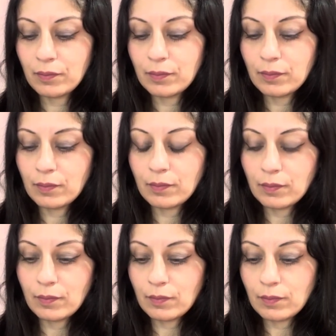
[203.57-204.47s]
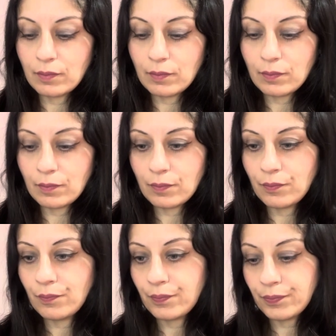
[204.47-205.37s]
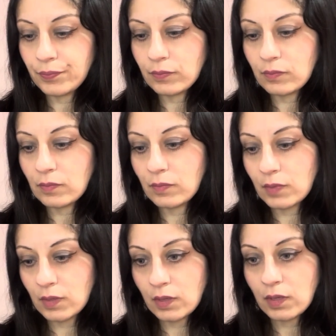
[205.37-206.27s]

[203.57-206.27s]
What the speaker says: (silence)